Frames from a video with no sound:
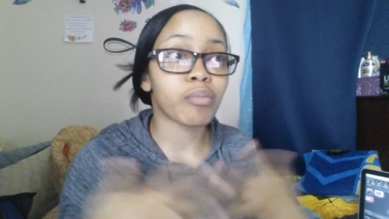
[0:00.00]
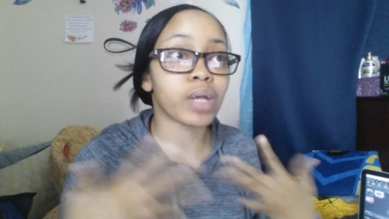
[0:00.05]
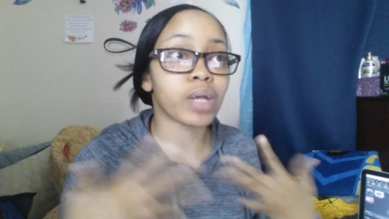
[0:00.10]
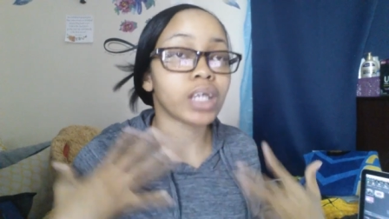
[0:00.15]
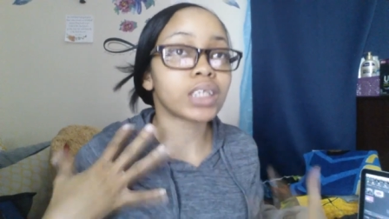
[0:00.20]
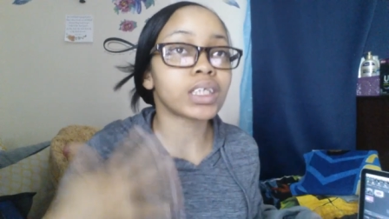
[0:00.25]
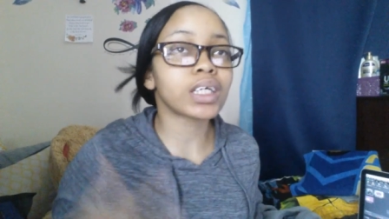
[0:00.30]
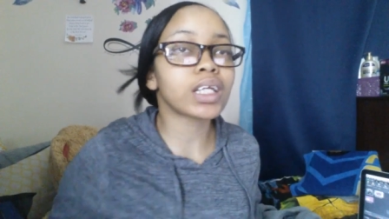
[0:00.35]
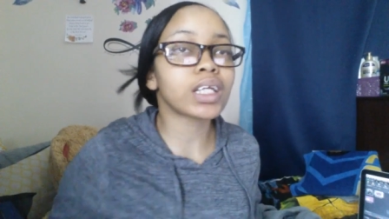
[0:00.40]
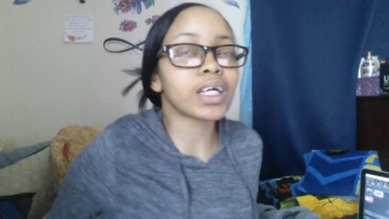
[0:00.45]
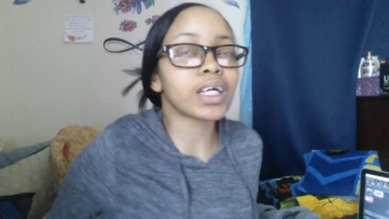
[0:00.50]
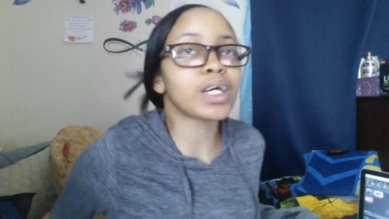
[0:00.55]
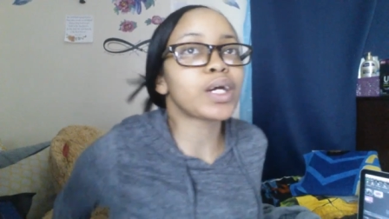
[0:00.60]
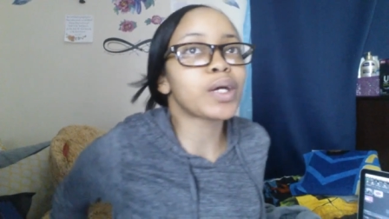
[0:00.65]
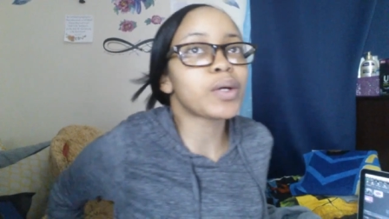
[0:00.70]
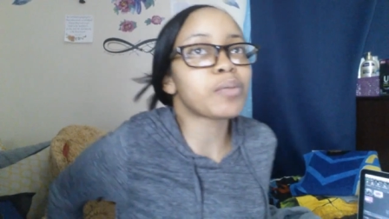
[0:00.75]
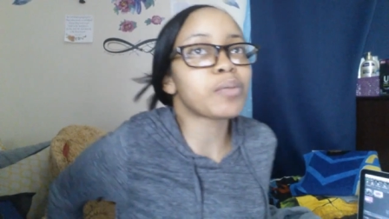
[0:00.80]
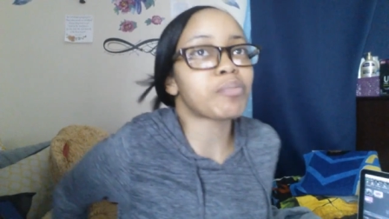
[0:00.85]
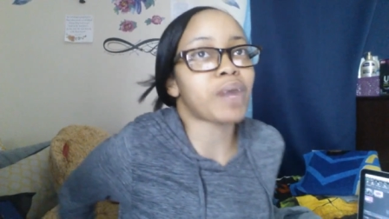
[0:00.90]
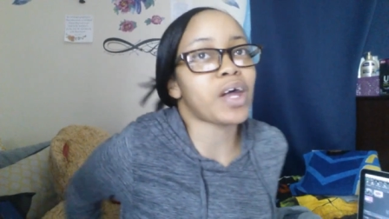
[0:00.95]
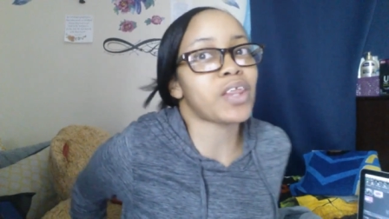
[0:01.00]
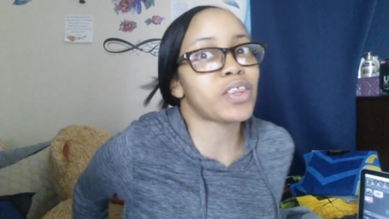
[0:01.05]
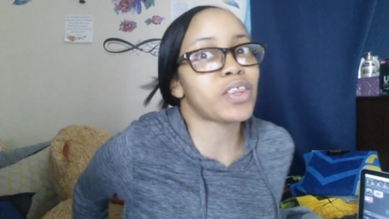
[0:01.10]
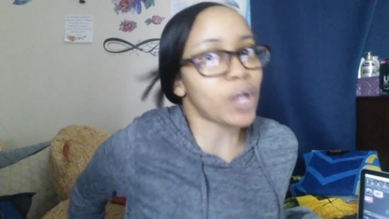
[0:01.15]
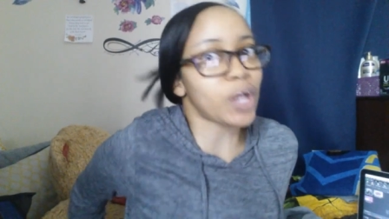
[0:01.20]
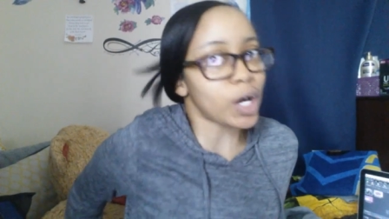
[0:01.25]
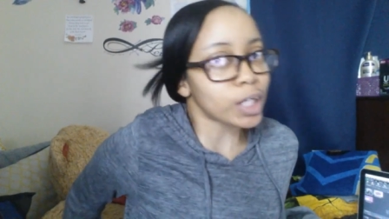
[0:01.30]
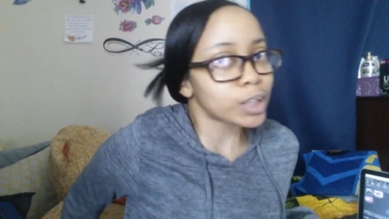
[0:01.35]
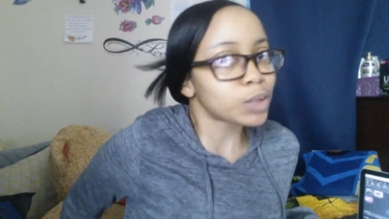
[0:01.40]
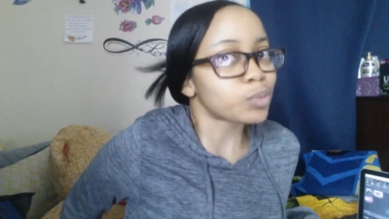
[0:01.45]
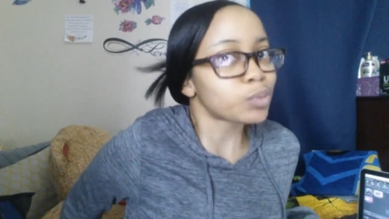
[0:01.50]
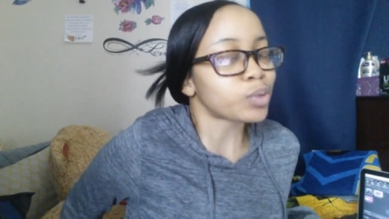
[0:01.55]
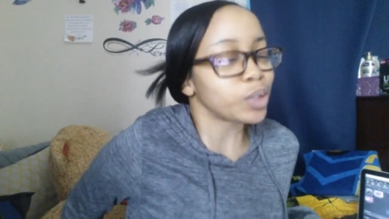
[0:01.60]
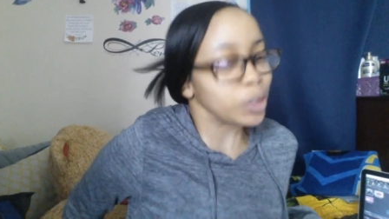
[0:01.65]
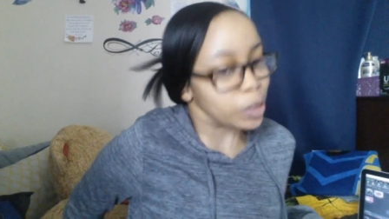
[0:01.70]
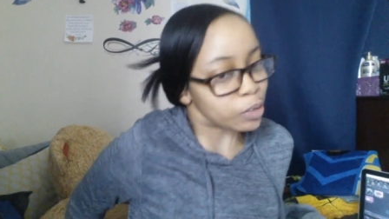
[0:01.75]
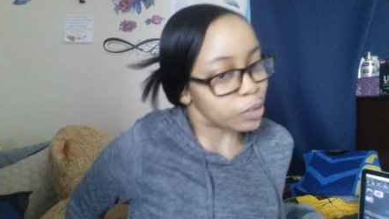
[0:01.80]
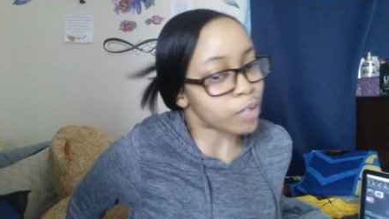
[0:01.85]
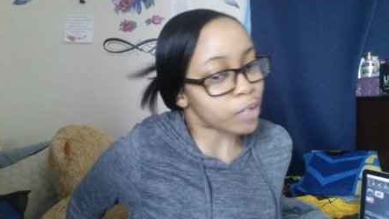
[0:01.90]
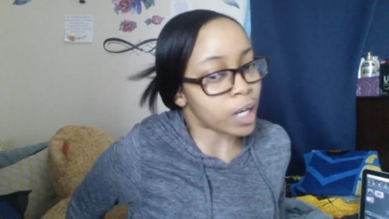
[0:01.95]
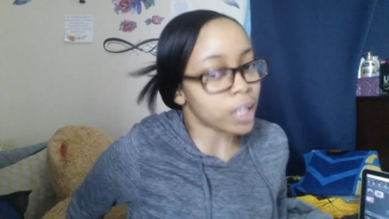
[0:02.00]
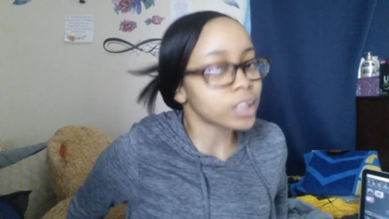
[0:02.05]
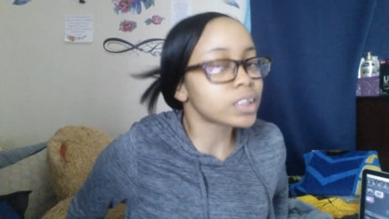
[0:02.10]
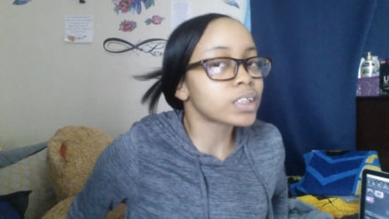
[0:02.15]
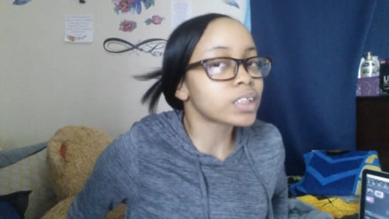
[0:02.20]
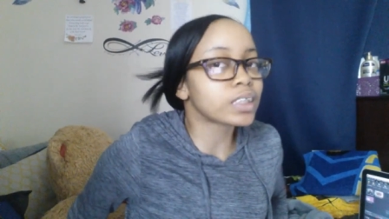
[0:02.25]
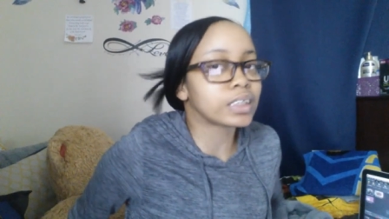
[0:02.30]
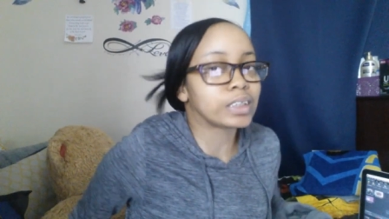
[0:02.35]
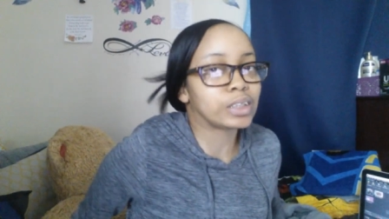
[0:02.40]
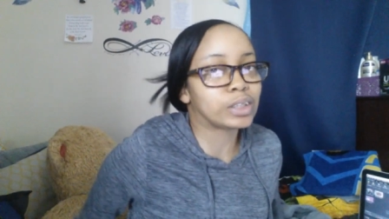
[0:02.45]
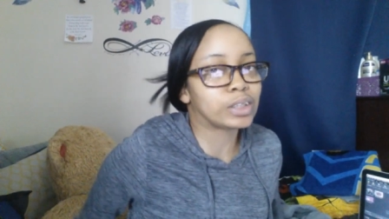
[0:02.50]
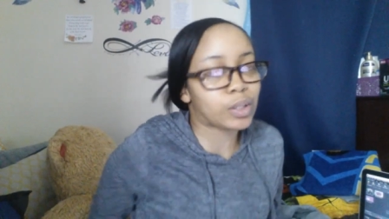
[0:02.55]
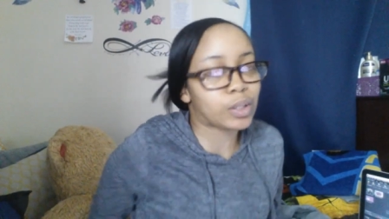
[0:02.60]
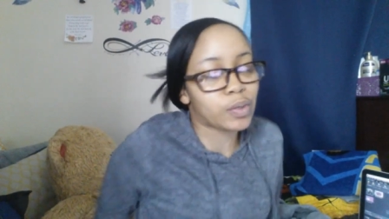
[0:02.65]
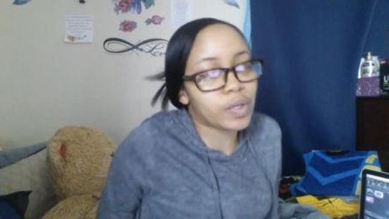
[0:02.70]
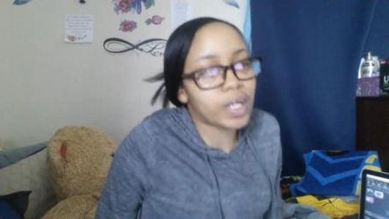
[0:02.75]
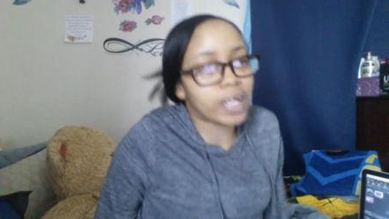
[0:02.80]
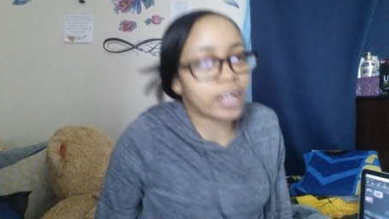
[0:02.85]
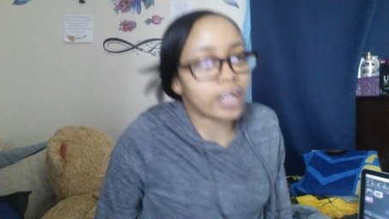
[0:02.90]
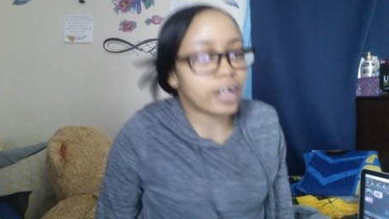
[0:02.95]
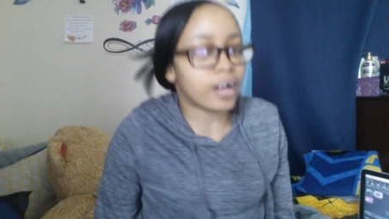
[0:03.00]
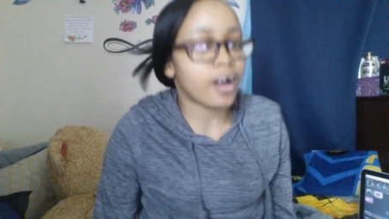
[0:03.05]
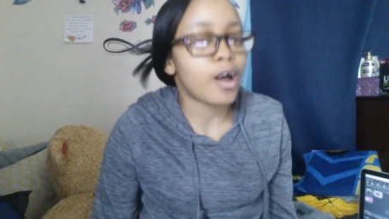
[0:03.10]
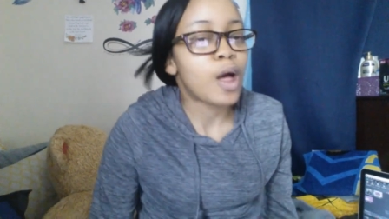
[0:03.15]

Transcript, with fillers: Basically, my thoughts were correct concerning